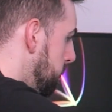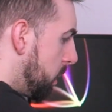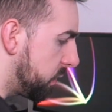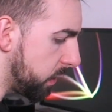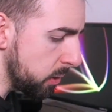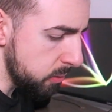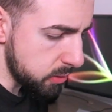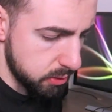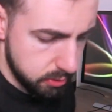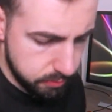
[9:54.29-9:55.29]
both
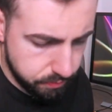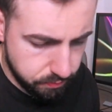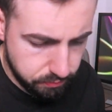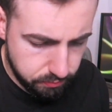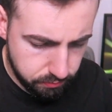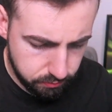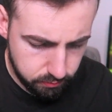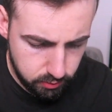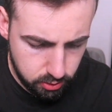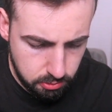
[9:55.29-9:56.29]
phones,
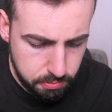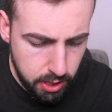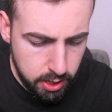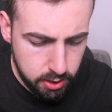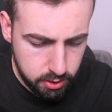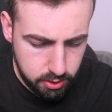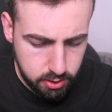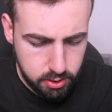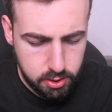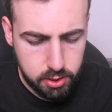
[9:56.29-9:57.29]
compare
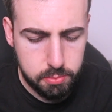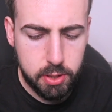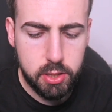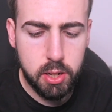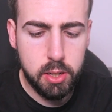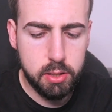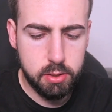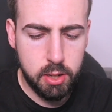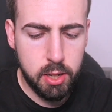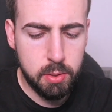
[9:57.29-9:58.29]
this picture.
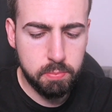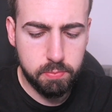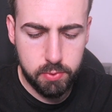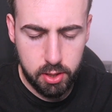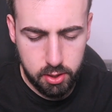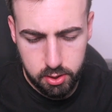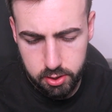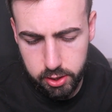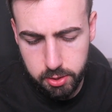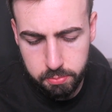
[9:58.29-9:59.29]
I
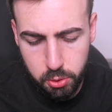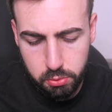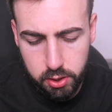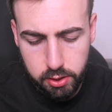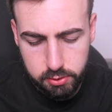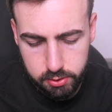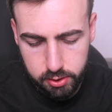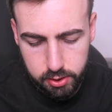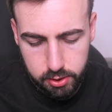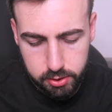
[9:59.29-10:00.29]
need to mute these to
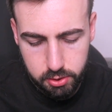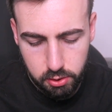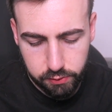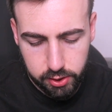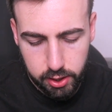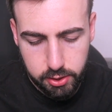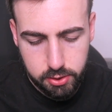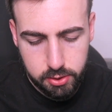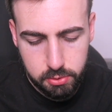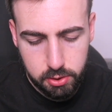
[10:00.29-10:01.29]
get these
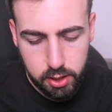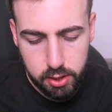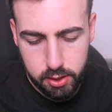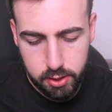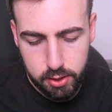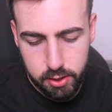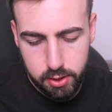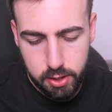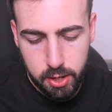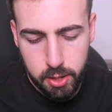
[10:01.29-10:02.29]
notifications away.
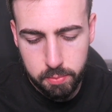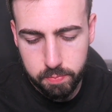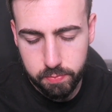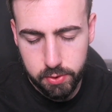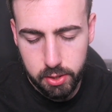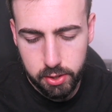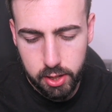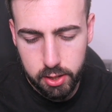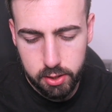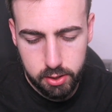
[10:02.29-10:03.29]
There we
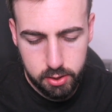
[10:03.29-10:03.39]
go.